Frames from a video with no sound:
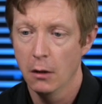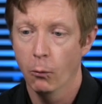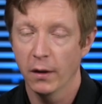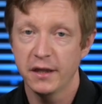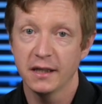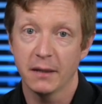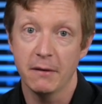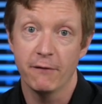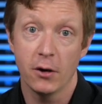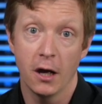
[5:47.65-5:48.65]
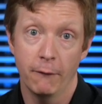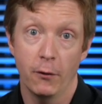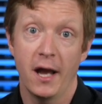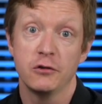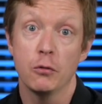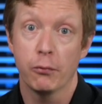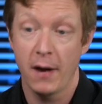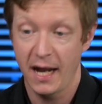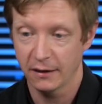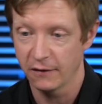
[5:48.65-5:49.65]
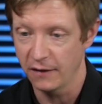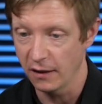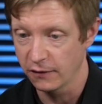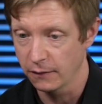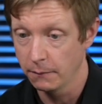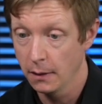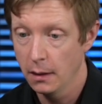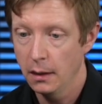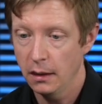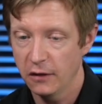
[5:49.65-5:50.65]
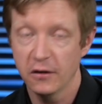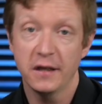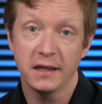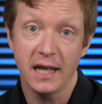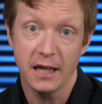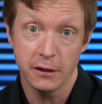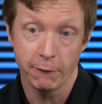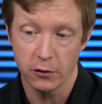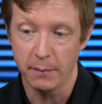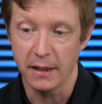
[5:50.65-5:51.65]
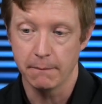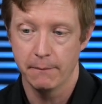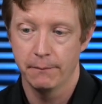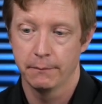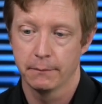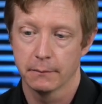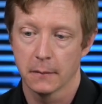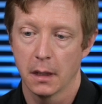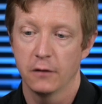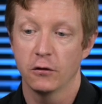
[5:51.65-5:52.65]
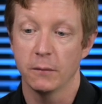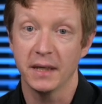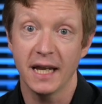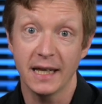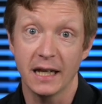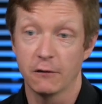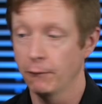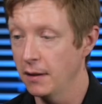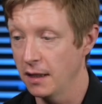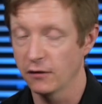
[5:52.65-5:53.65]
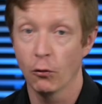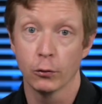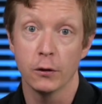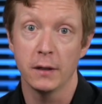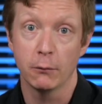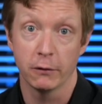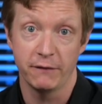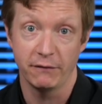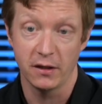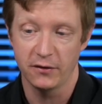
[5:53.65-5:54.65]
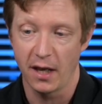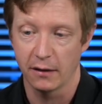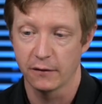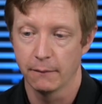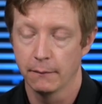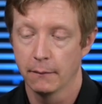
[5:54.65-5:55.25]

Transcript: One thing that can be very helpful as you practice this is to take the eighth note for the beat. So at the beginning, it's written as quarter note equals 56.